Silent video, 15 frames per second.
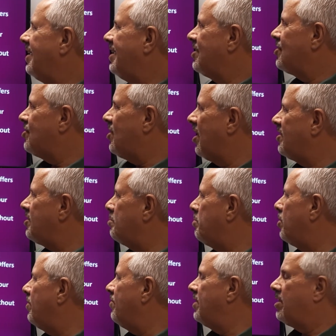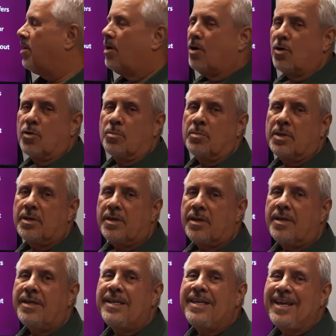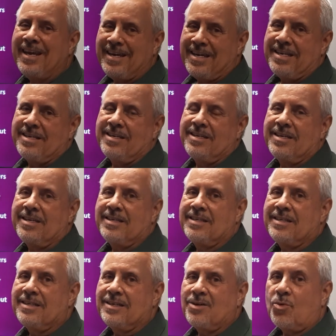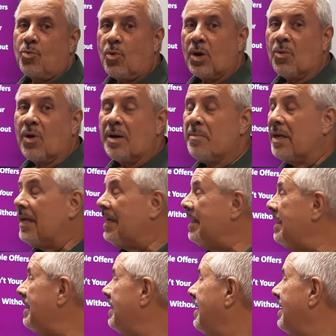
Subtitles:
It's not the perfect home yet. What do I mean?